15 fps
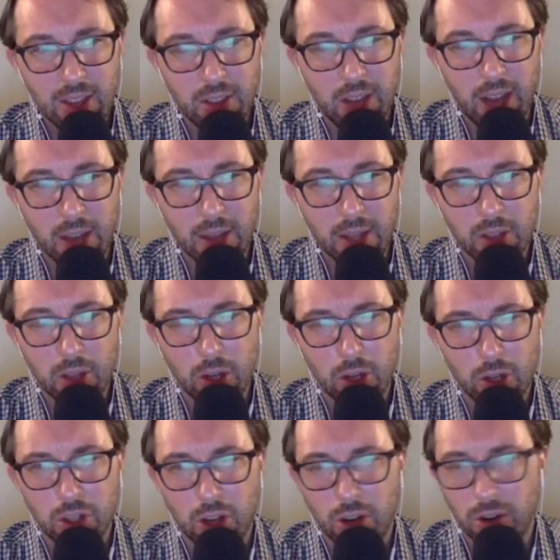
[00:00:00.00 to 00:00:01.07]
I think
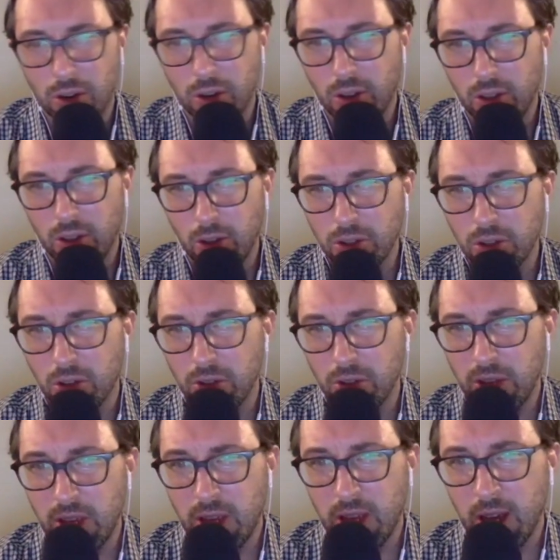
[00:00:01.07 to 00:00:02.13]
those are those are
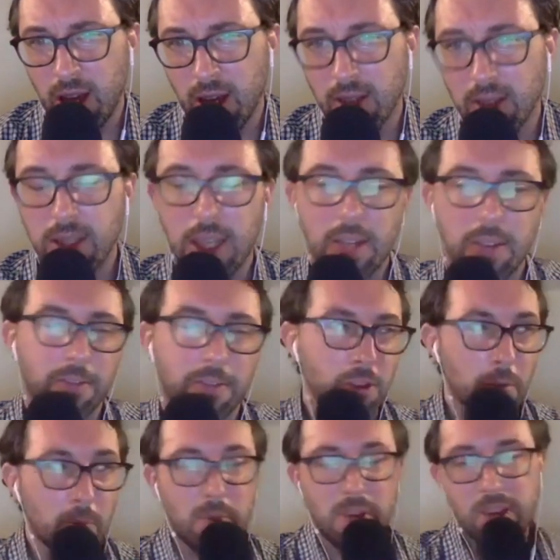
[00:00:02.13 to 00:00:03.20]
the uh, then for
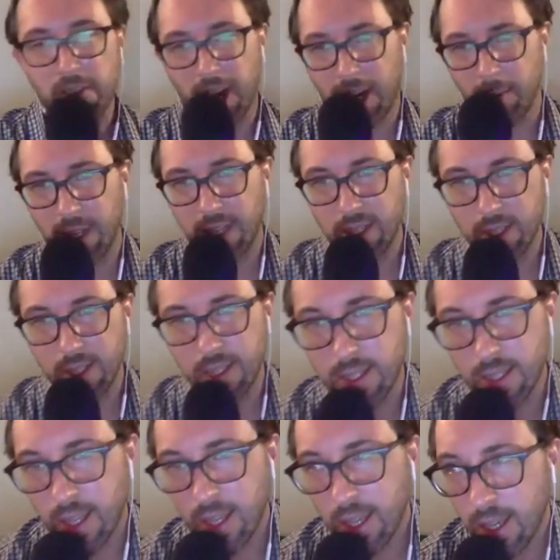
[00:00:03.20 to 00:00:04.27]
the B vitamins.
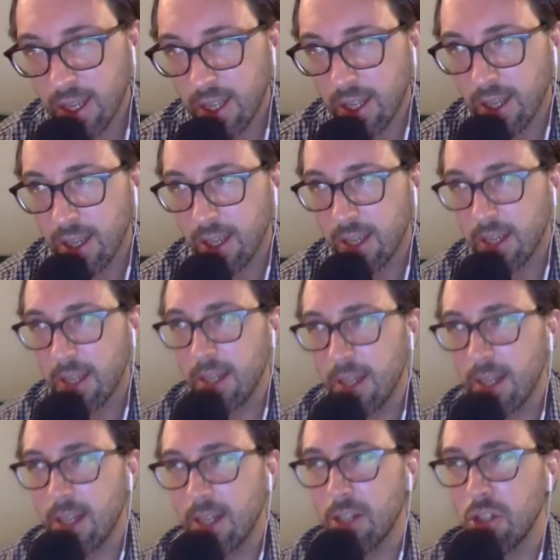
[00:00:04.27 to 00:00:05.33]

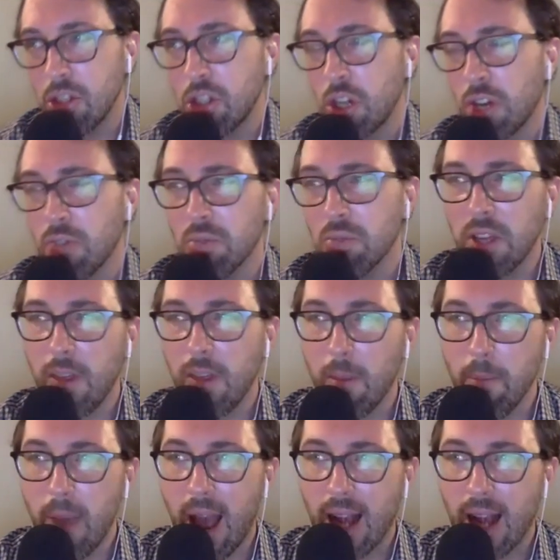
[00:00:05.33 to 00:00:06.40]
Generally, the
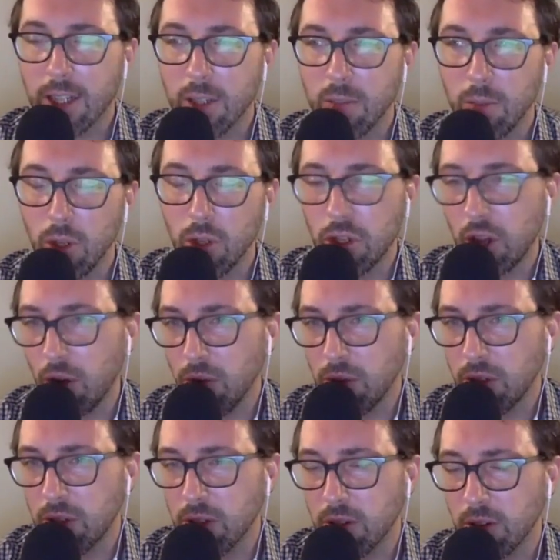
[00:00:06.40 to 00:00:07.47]
maximal
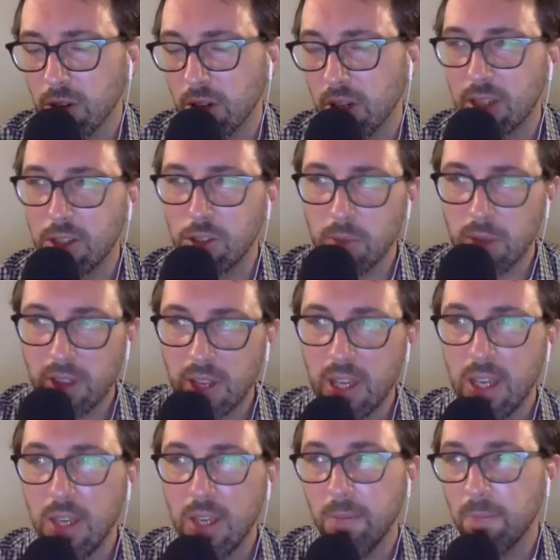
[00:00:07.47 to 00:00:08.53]
dose, or excuse me,
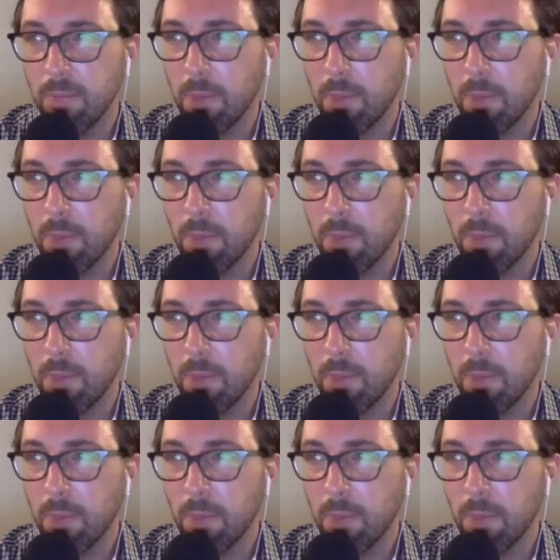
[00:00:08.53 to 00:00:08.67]
the